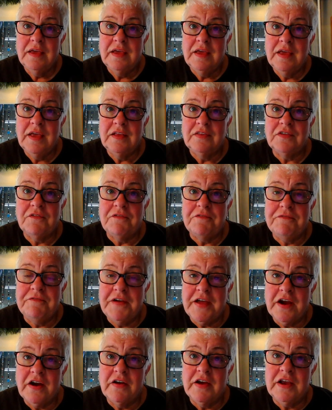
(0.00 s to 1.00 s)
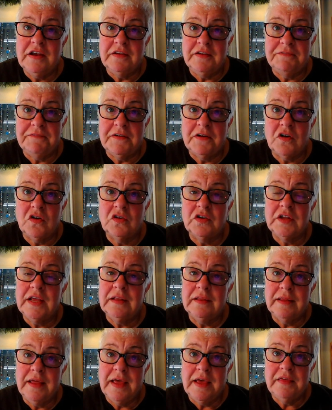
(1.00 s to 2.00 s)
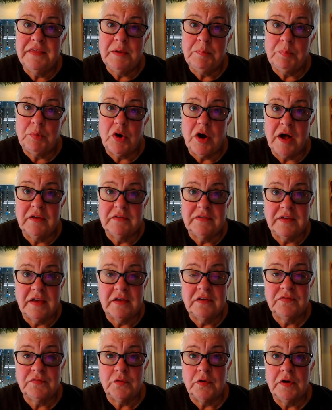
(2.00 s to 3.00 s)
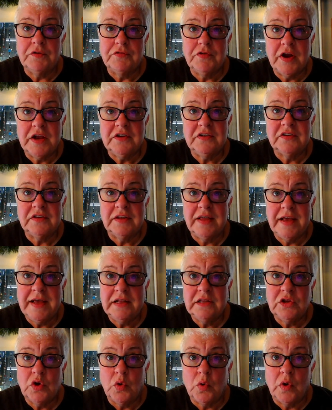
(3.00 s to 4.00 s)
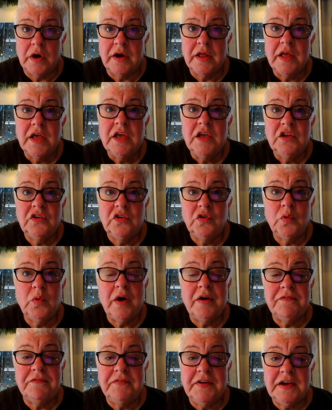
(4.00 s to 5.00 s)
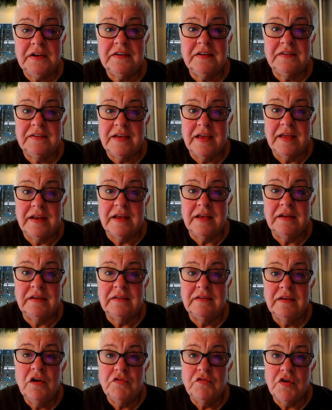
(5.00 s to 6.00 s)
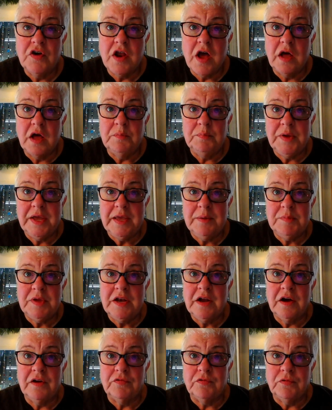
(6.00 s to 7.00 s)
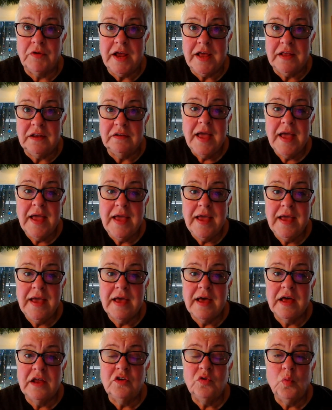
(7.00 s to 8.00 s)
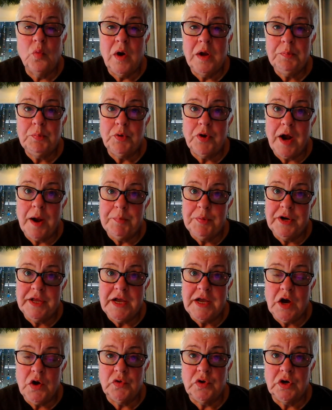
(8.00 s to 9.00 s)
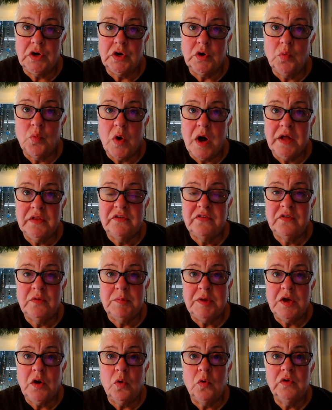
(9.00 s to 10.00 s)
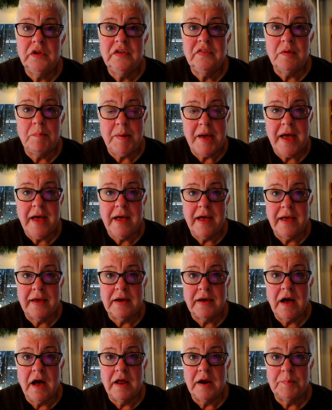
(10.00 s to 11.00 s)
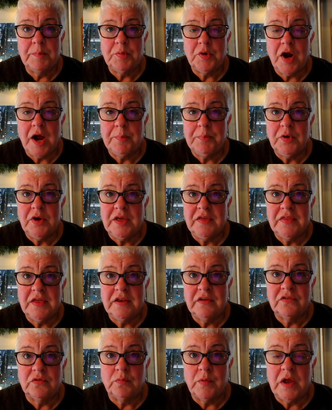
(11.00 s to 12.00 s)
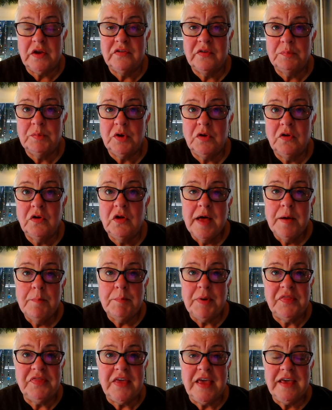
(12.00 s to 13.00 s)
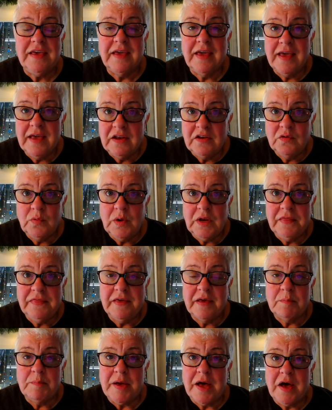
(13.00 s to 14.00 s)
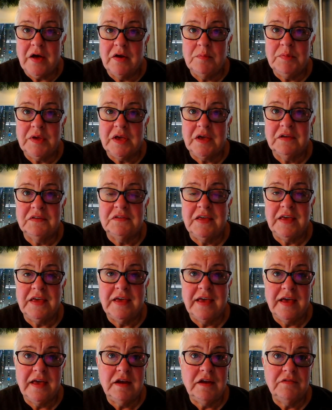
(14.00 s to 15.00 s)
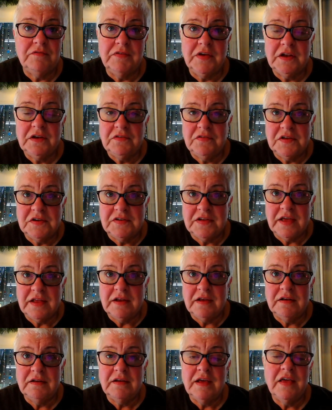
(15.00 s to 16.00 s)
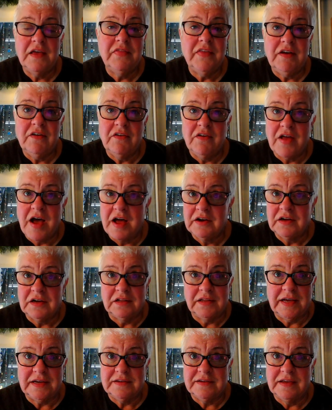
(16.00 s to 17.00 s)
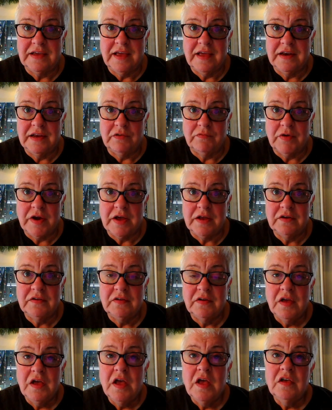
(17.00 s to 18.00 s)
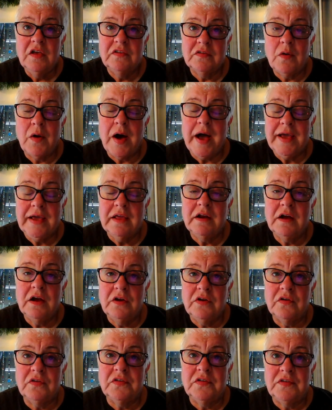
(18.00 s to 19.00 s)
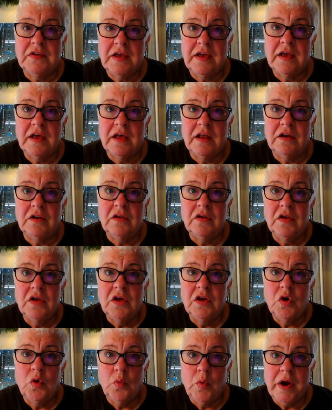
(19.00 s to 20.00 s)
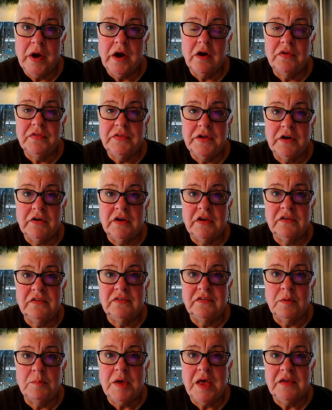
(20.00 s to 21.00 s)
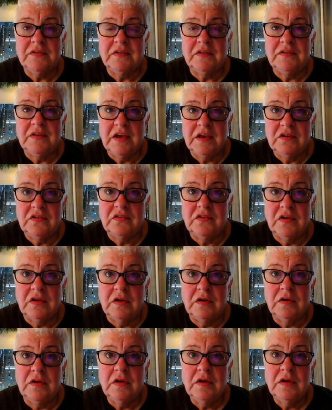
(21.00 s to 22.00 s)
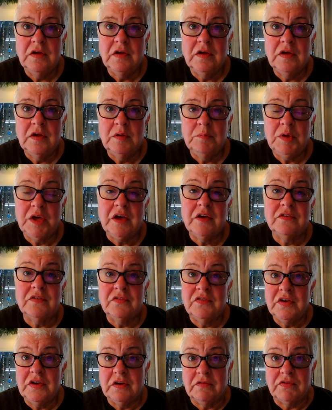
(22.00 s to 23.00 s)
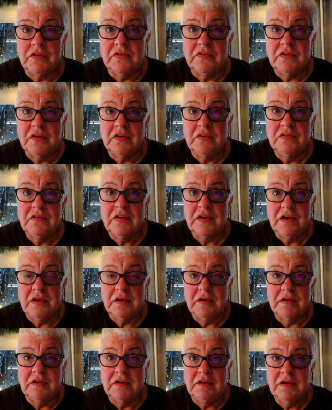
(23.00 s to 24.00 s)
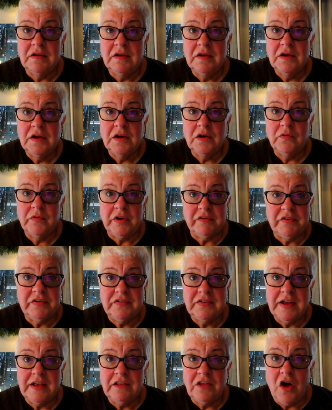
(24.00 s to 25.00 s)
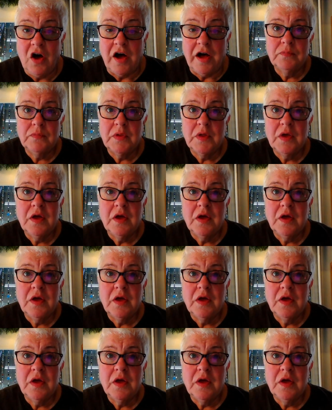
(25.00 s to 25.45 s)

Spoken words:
It's a very difficult and lengthy process for a French landlord to evict a tenant for non-payment of rent. And what property owner wants to be holding the bag on a property that is rentable, but they can't do anything about it because they can't evict the tenant and they're not collecting any rent? So I can understand where there is some hesitation because of the differences in real estate law.